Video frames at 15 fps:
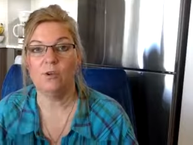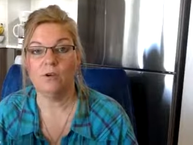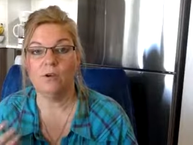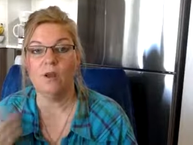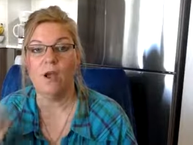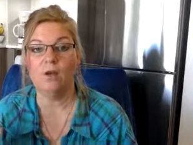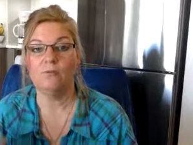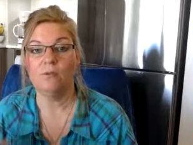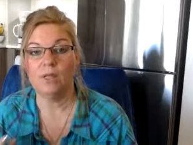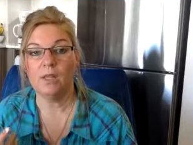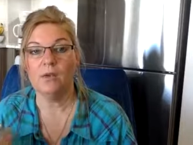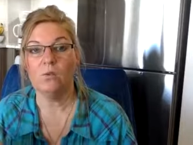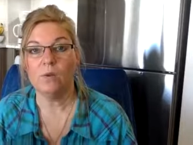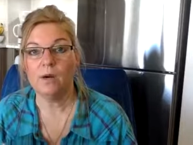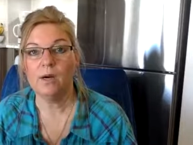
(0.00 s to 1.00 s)
not really
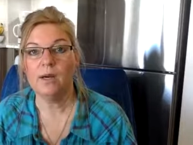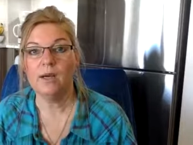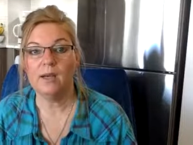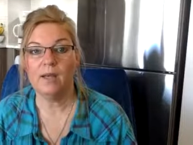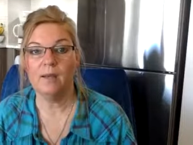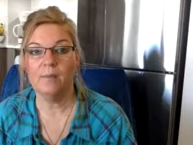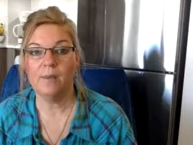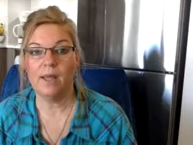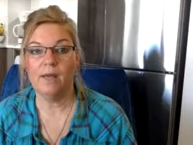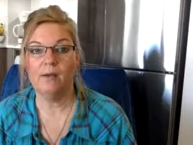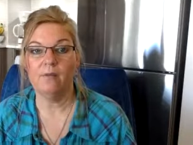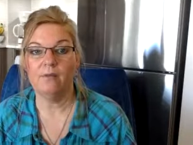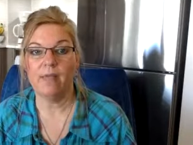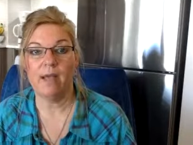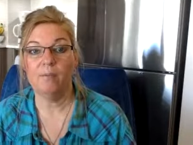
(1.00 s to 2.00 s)
worried about
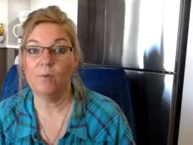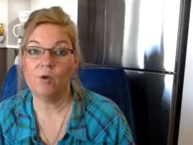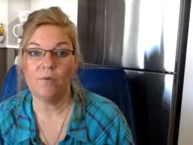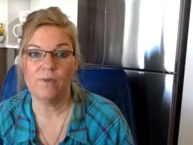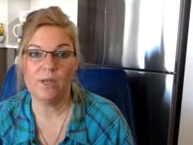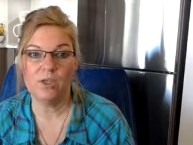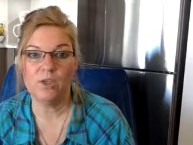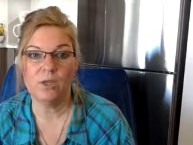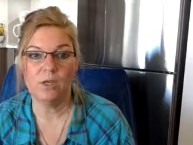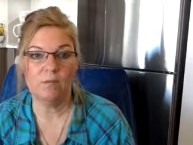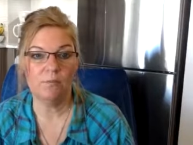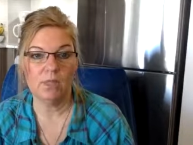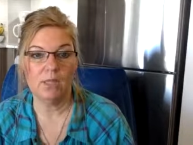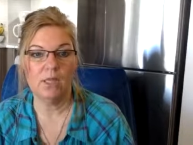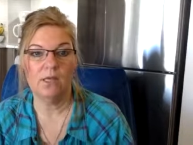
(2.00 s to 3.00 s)
that motivation
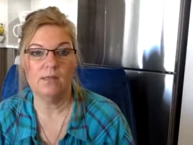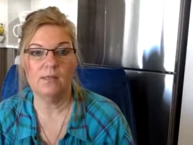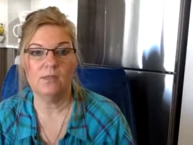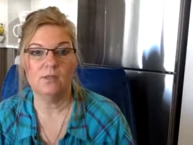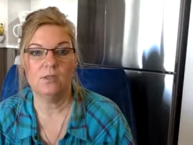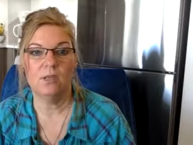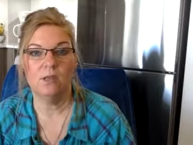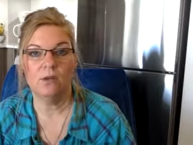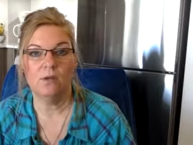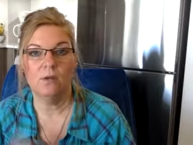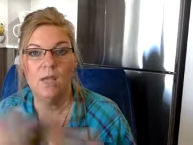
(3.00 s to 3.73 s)
because, you know,